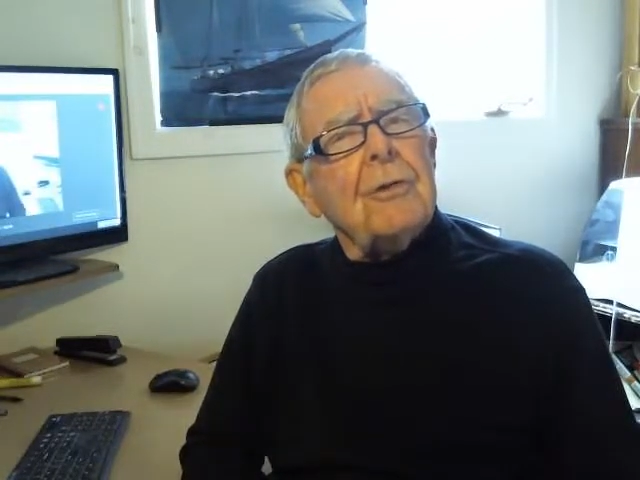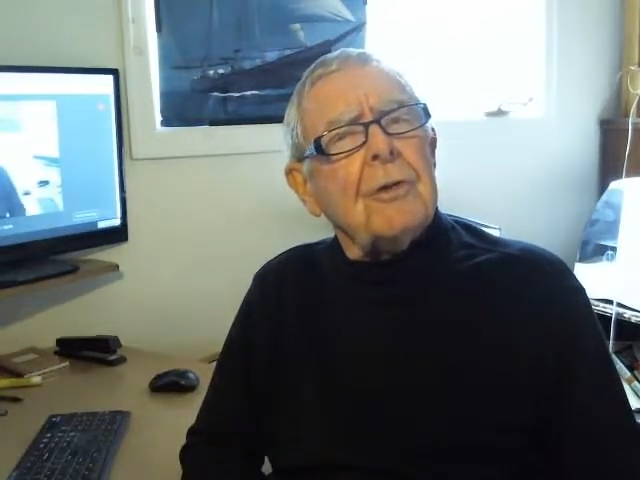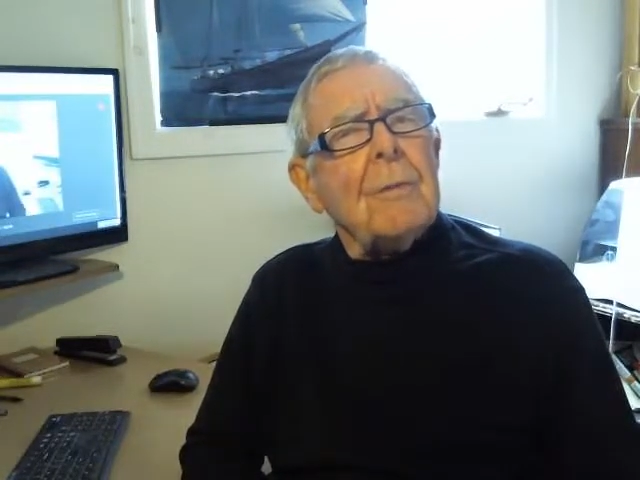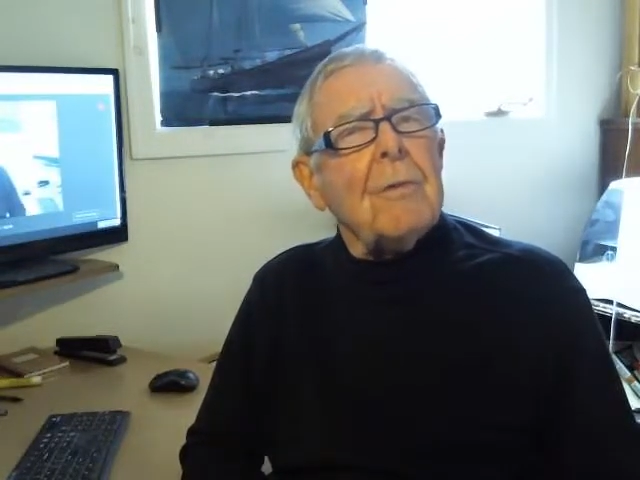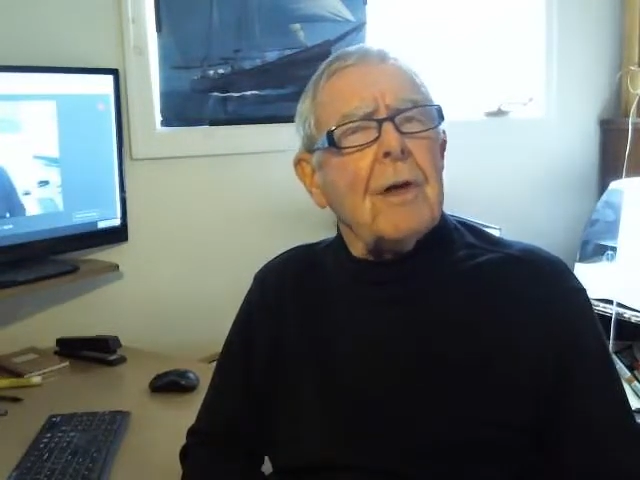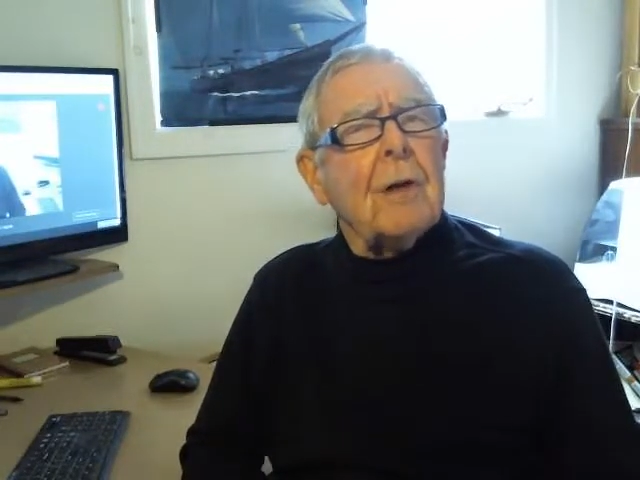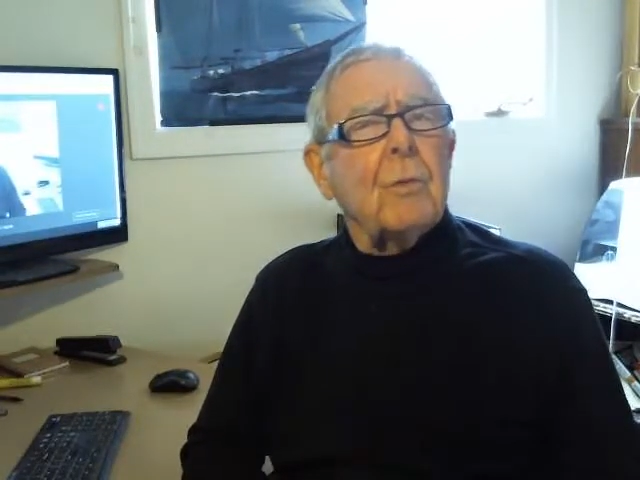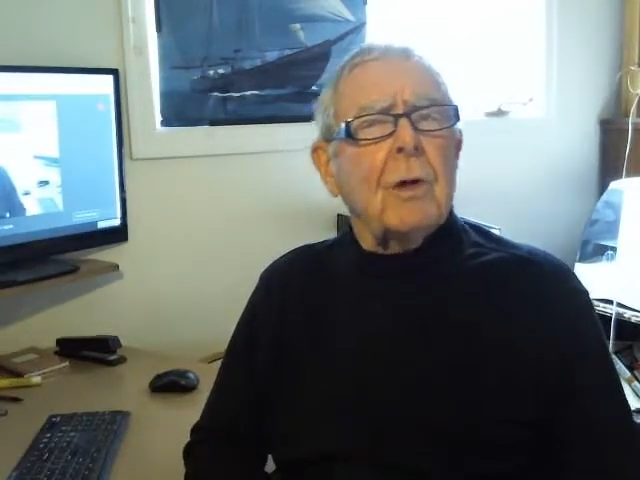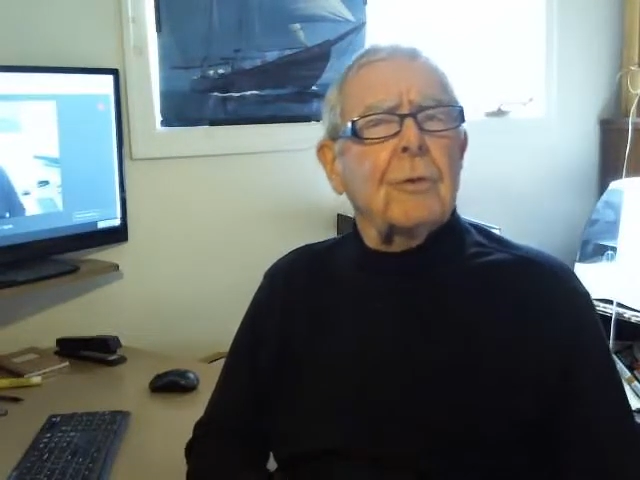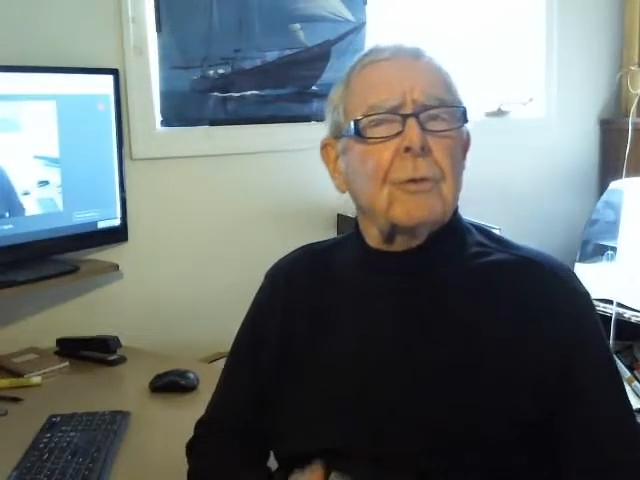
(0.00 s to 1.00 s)
Some of that
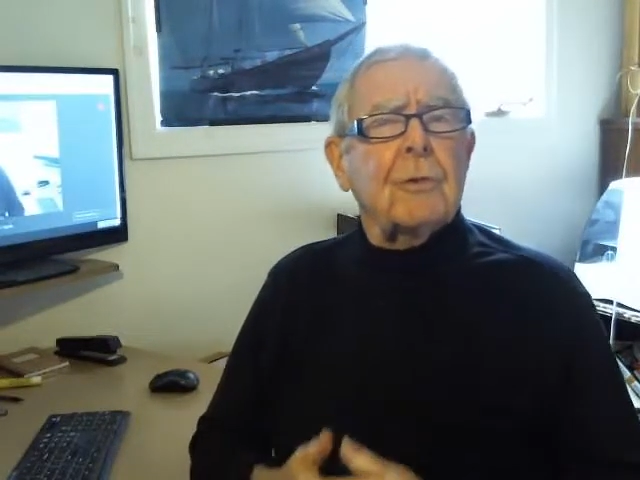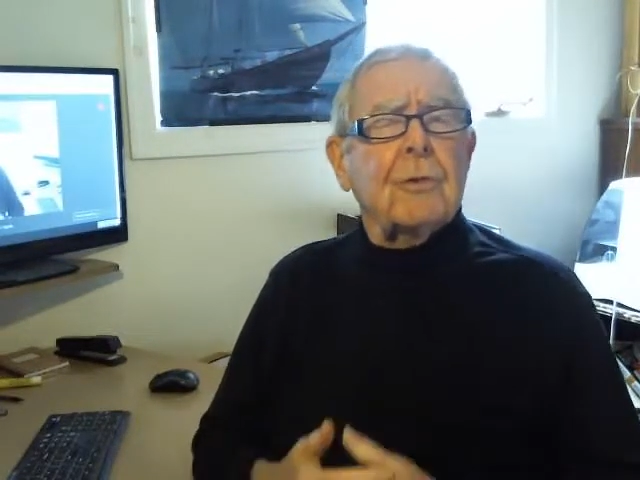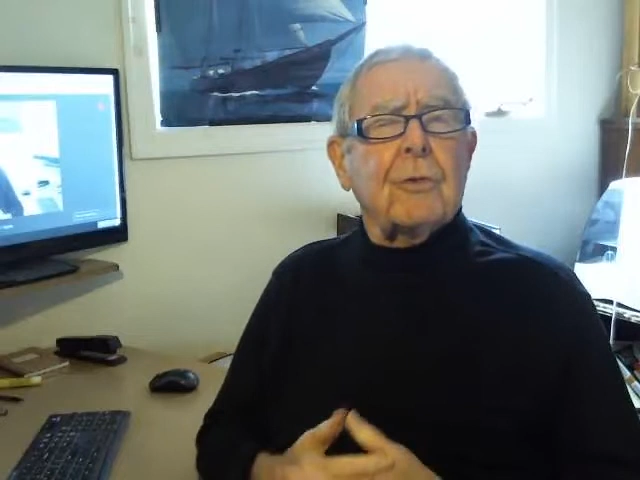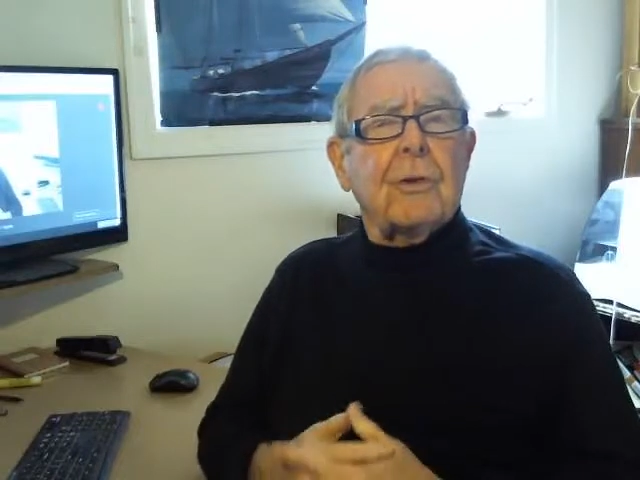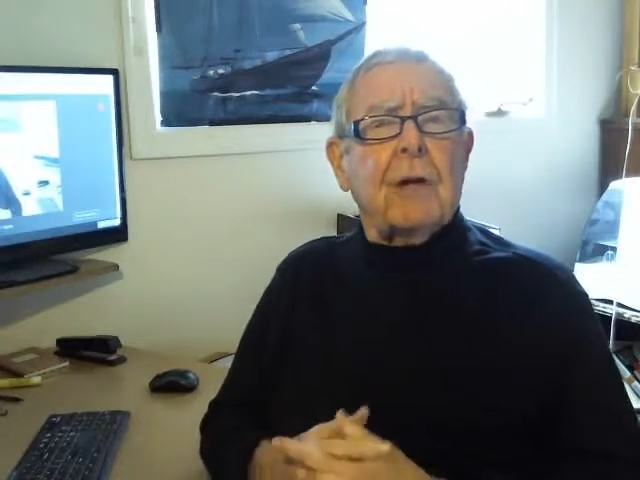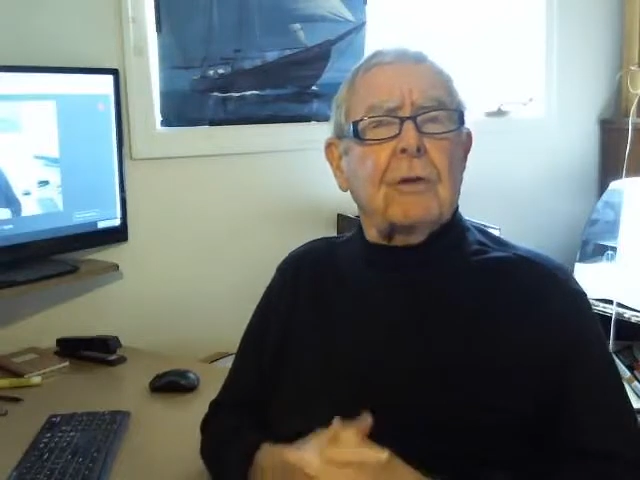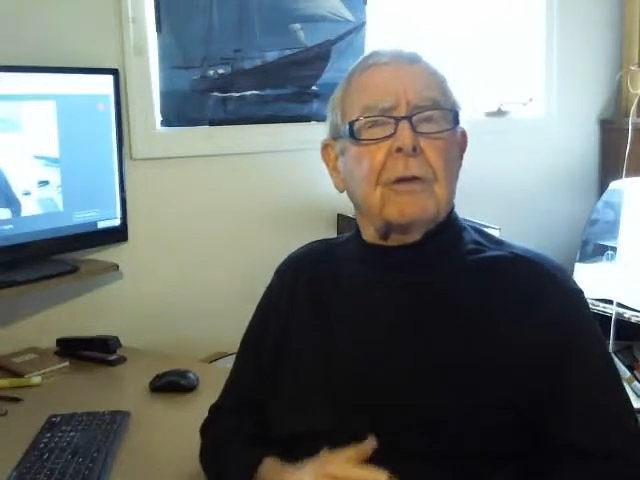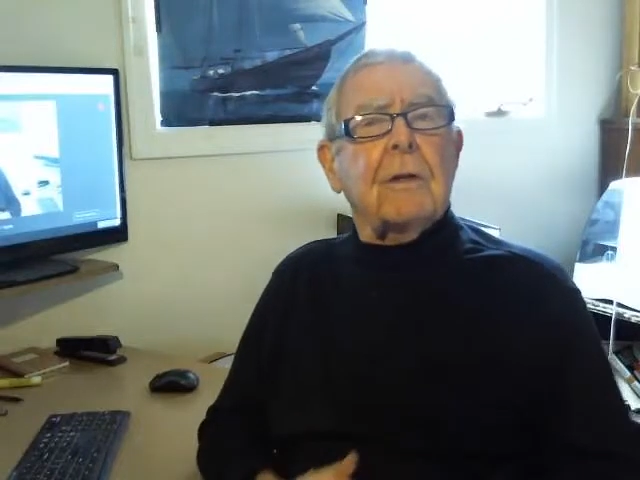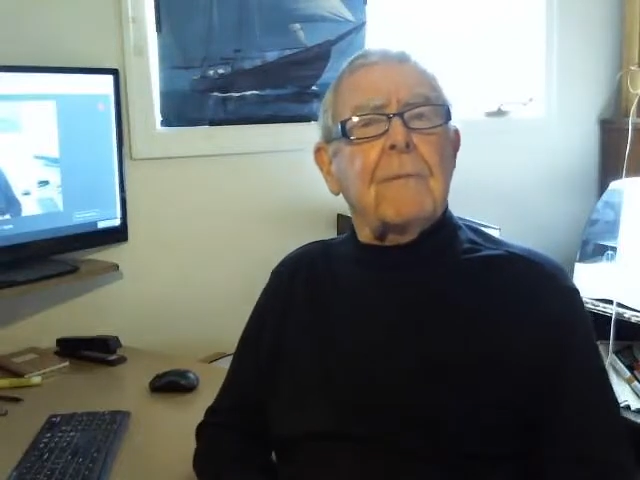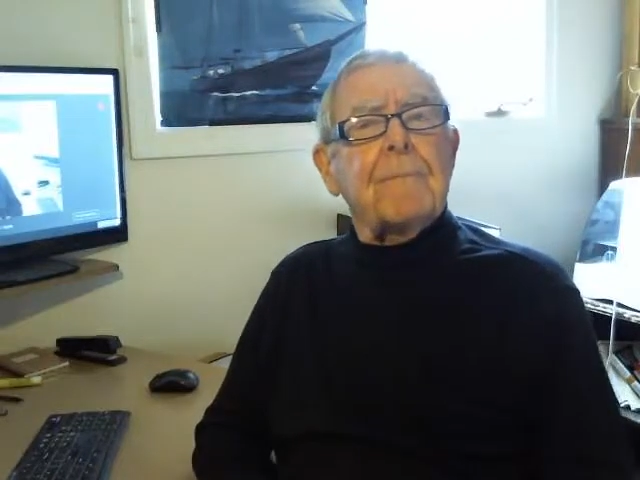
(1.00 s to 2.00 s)
wealth was created